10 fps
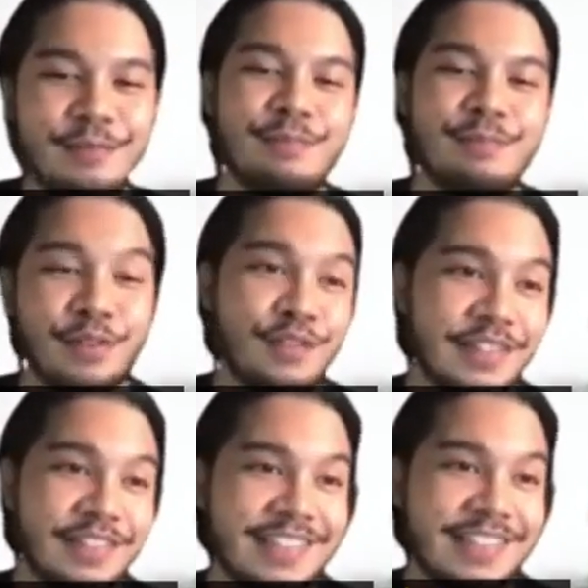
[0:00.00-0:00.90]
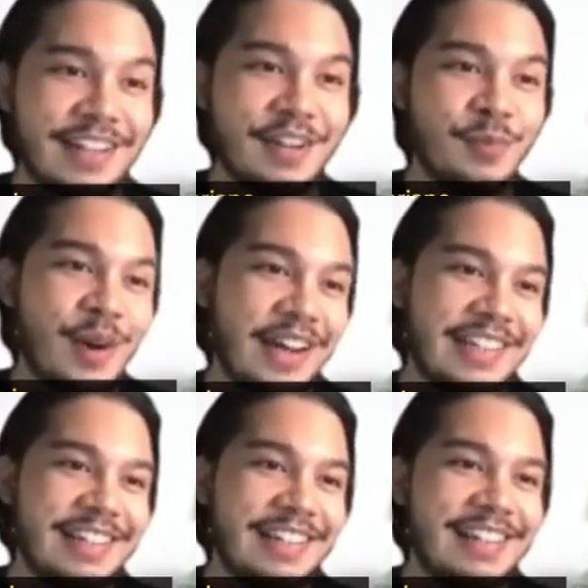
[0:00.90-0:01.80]
both of you can design
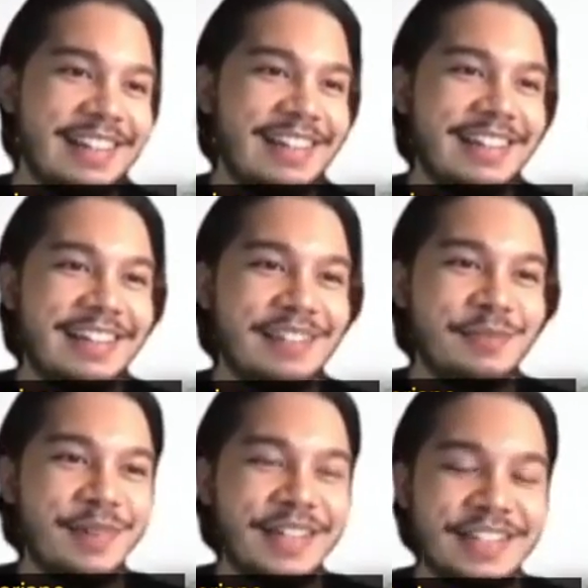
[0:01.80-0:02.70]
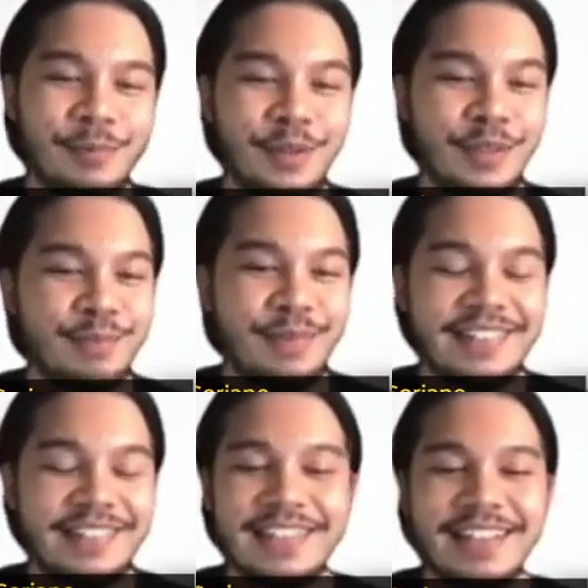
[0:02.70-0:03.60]
in one
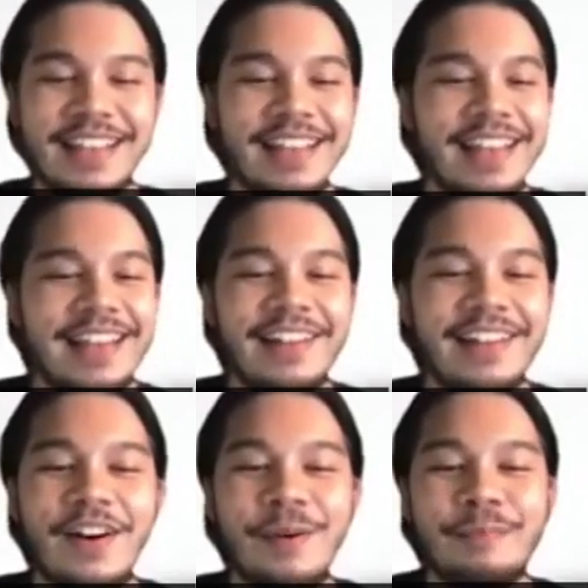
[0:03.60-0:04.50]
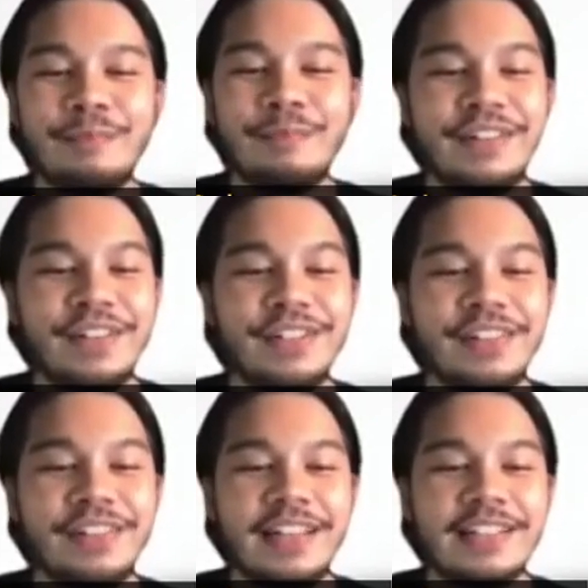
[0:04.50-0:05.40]
workspace. Another
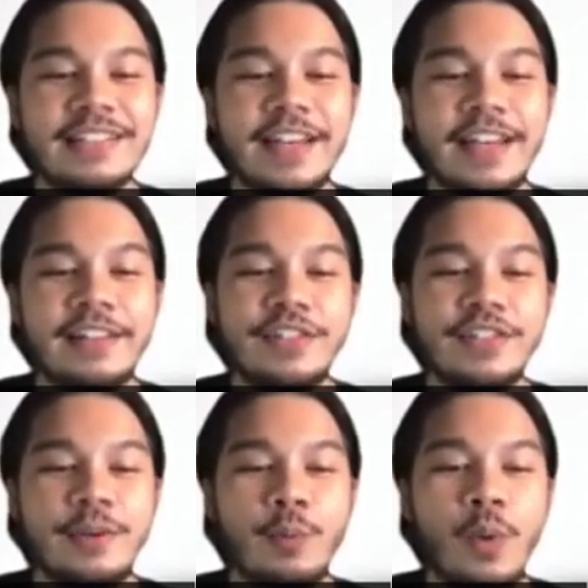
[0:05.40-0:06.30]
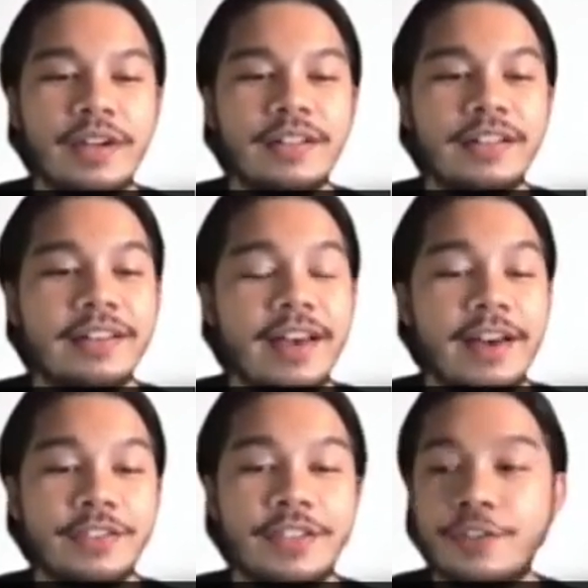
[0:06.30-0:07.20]
thing is like there's one-click
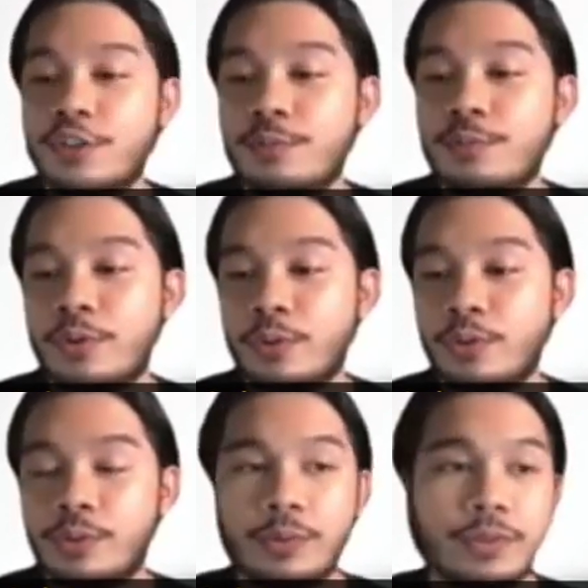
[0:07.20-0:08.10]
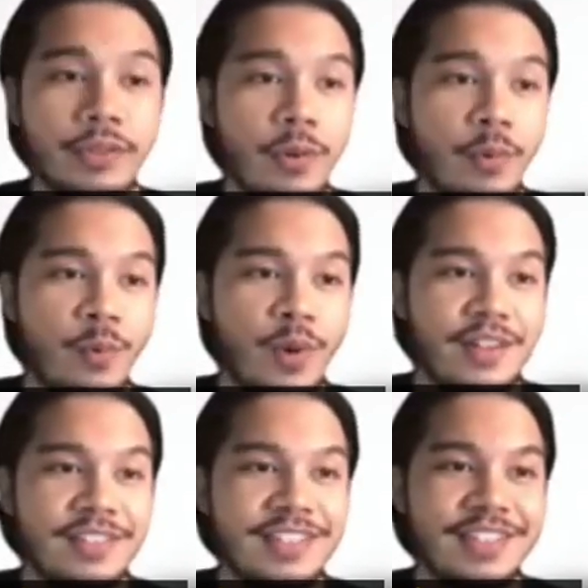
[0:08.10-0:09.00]
access to Pro Tools.
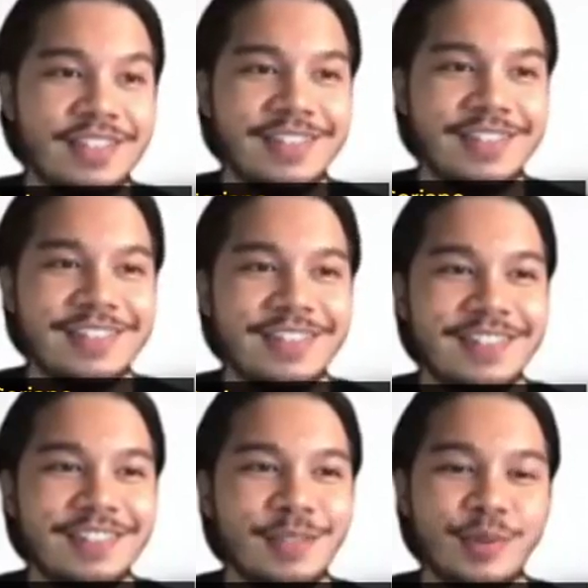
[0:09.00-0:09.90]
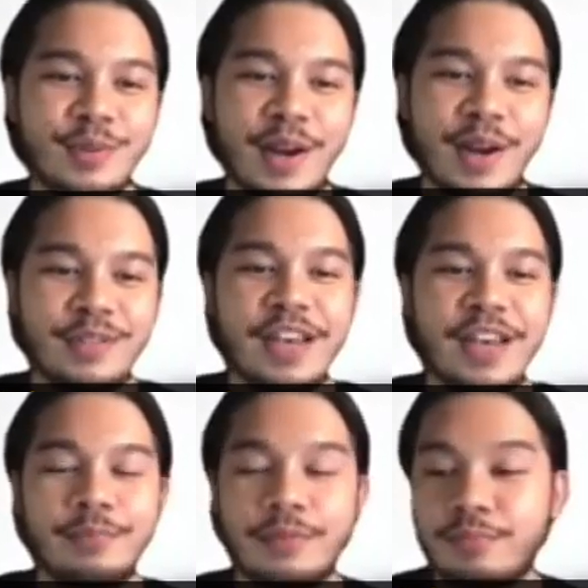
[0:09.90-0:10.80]
Once you subscribe to
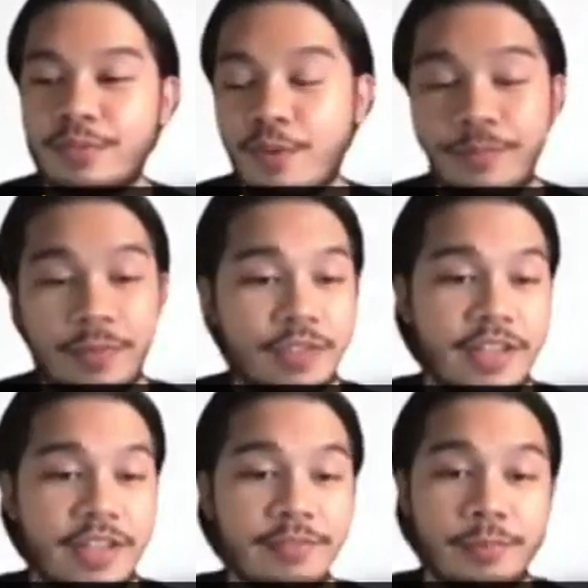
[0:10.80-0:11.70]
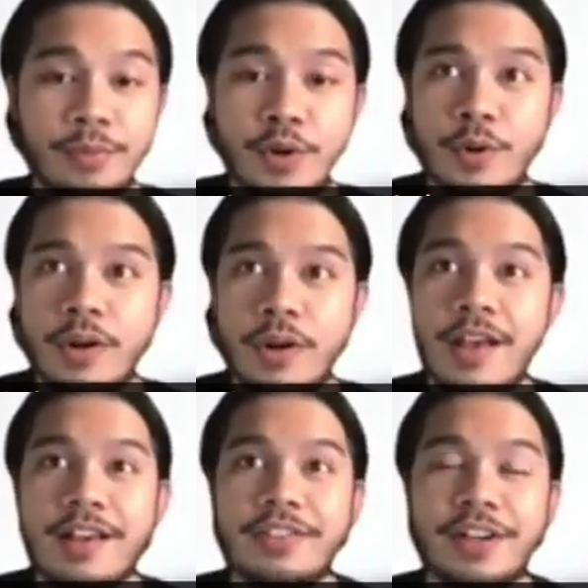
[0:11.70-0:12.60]
Canva Pro,
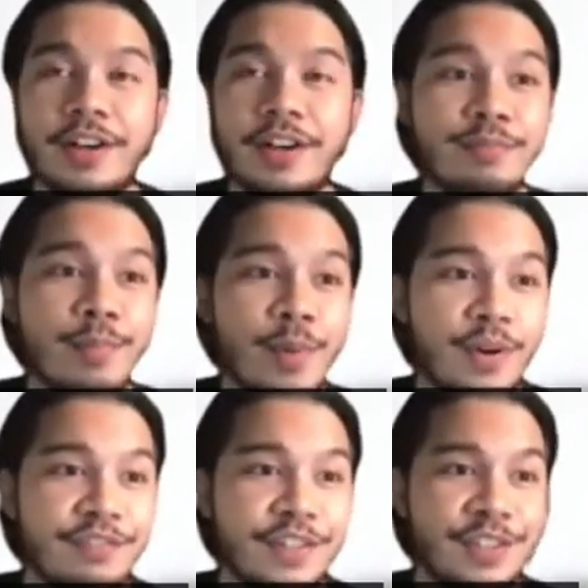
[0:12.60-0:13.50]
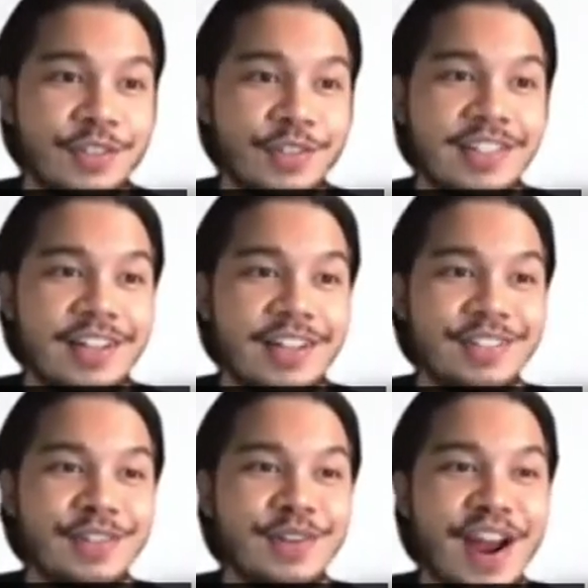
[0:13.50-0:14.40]
there are more features that
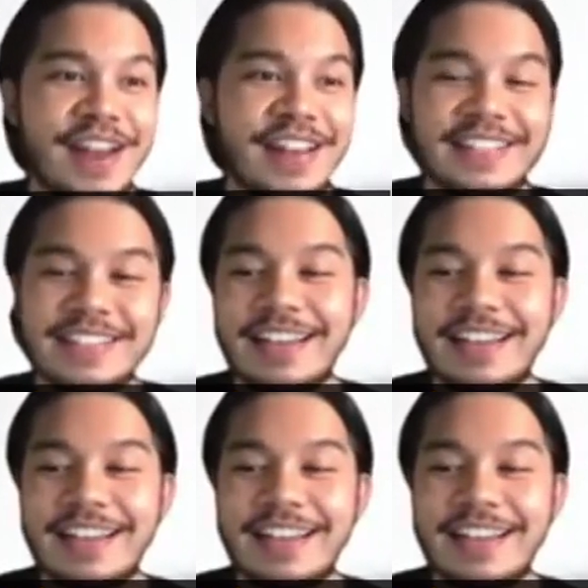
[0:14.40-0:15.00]
you guys